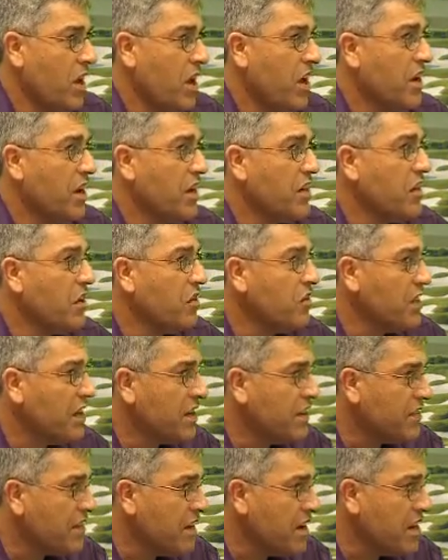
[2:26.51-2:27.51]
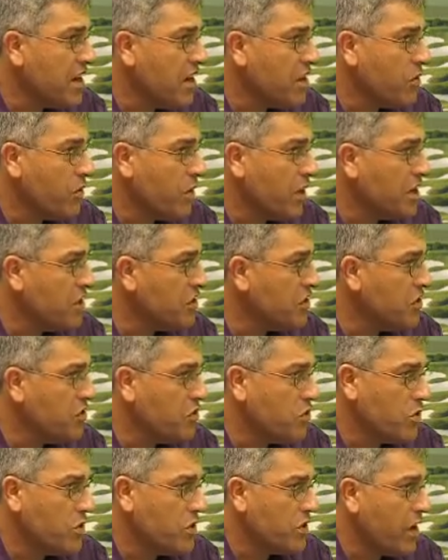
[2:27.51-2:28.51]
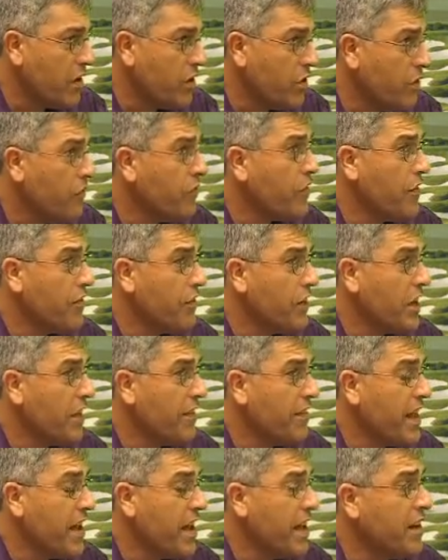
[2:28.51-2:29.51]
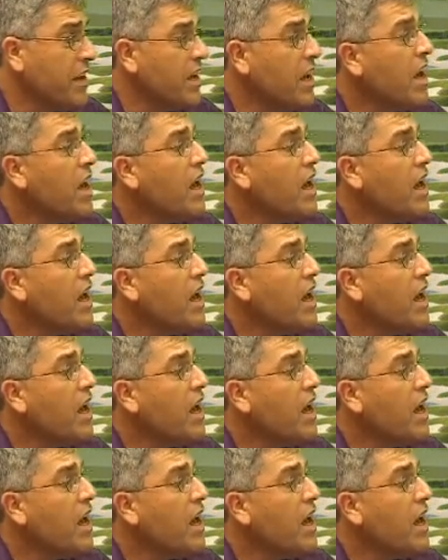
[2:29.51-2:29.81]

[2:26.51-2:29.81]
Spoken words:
and I don't think there's any other Asians who have ever done that.